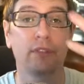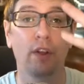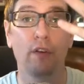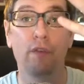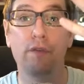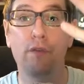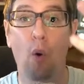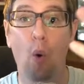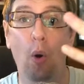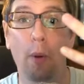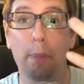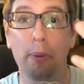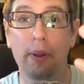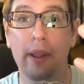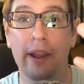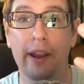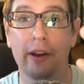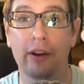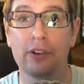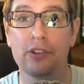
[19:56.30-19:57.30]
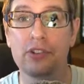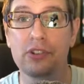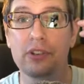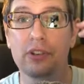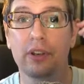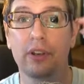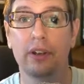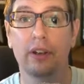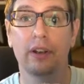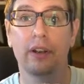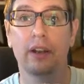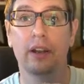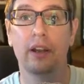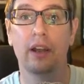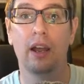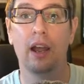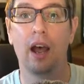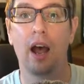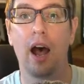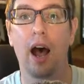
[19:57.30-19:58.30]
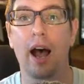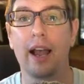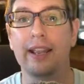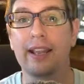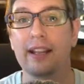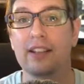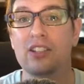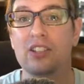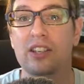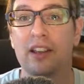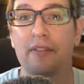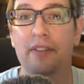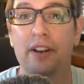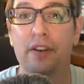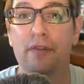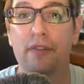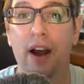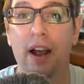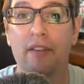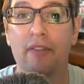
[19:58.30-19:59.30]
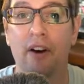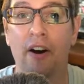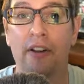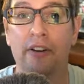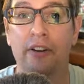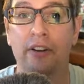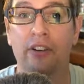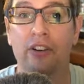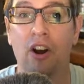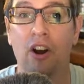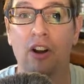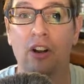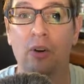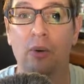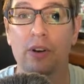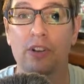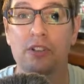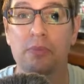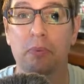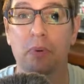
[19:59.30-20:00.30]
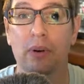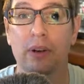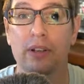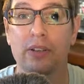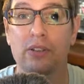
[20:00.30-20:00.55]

4 players, I get 7,500 conquest points